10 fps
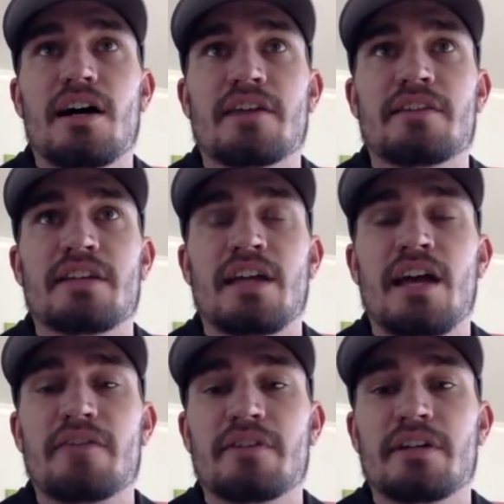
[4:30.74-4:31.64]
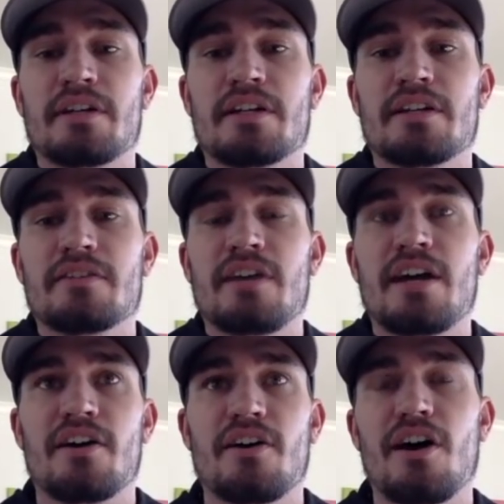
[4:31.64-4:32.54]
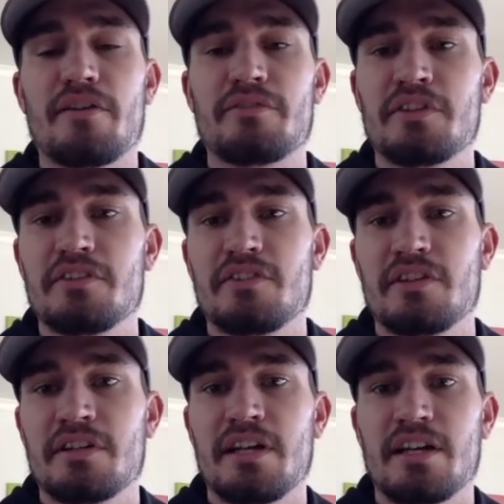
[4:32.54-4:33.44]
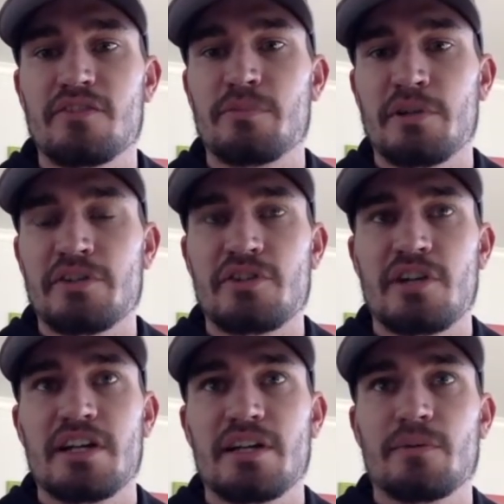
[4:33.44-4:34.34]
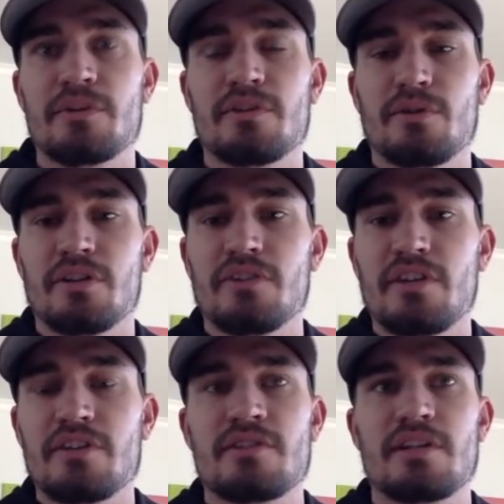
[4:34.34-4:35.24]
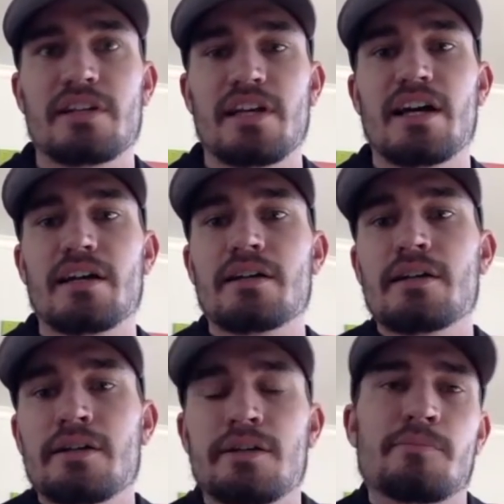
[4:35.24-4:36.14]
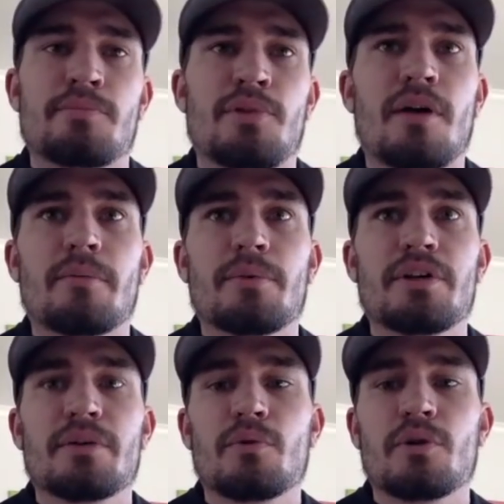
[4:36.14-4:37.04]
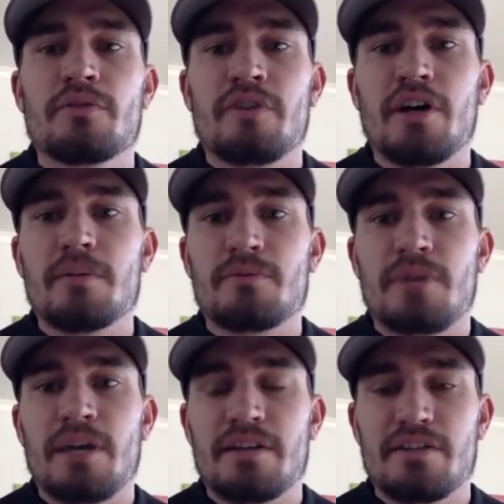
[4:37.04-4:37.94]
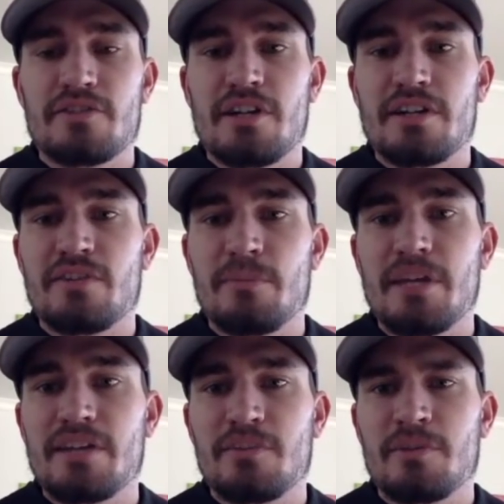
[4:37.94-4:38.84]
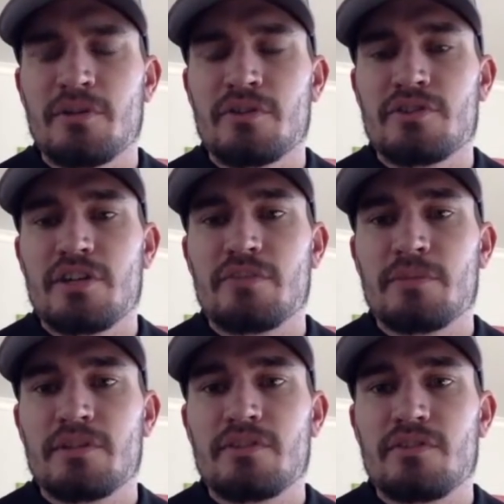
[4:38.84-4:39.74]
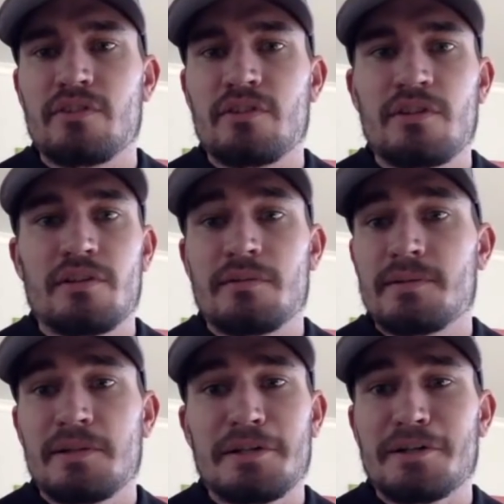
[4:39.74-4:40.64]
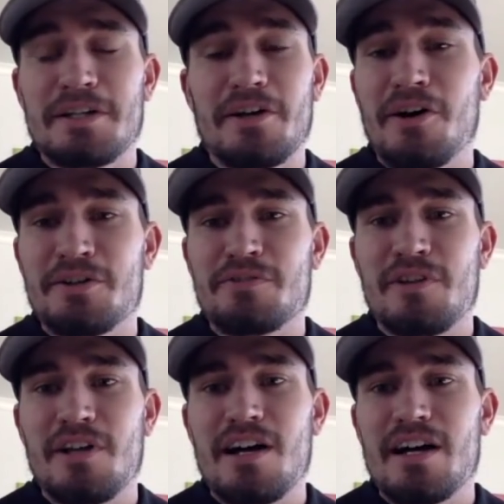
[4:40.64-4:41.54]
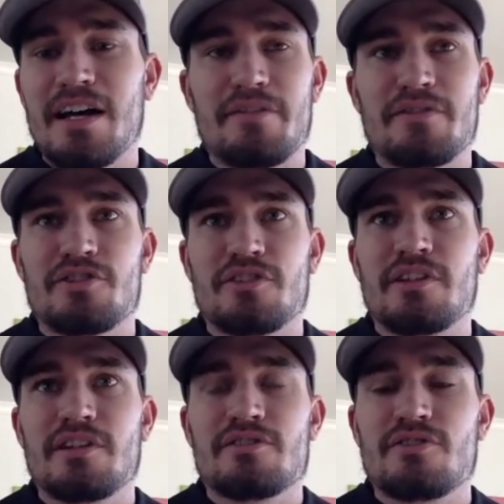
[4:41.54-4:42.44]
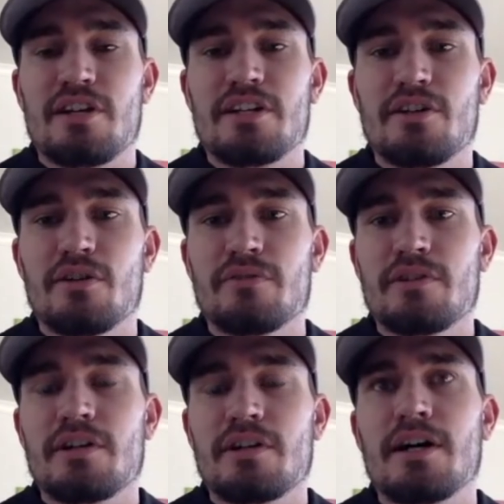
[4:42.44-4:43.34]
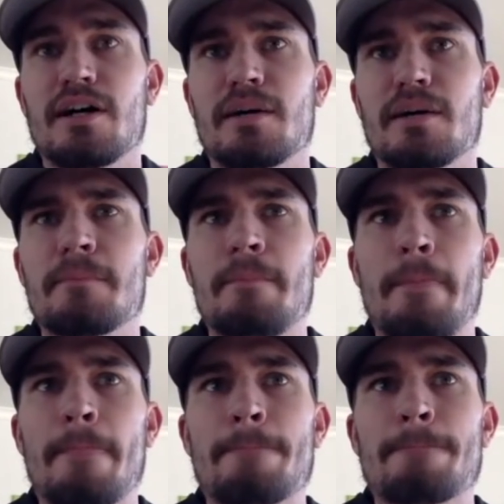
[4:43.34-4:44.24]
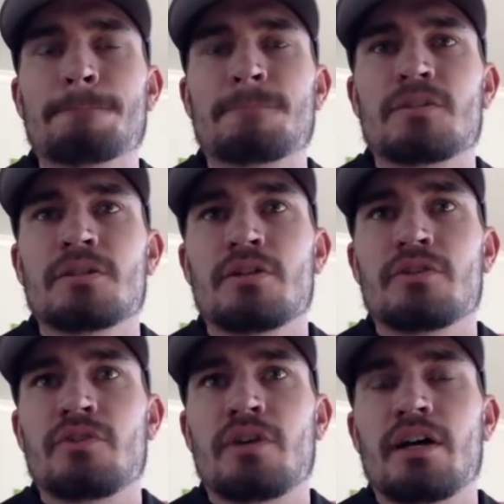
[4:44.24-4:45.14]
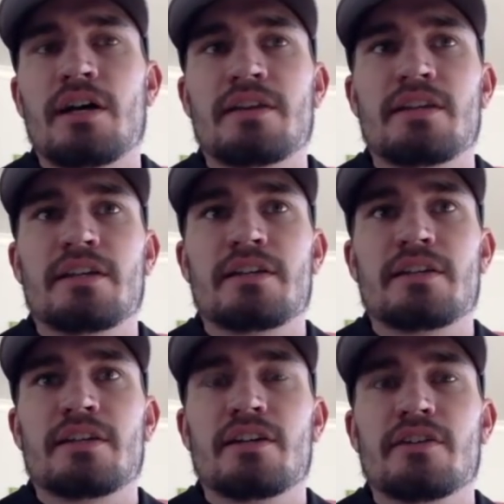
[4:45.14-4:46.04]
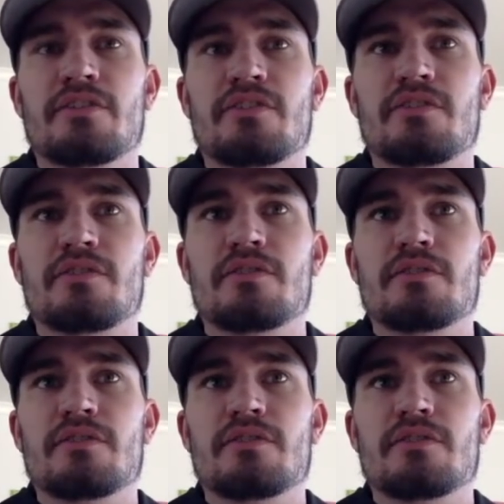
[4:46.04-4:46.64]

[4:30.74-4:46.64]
think having an entire off season and spring training with an organization like that probably would have helped, rather than trying to make some of those adjustments literally on the fly after just getting traded over. So I think that there's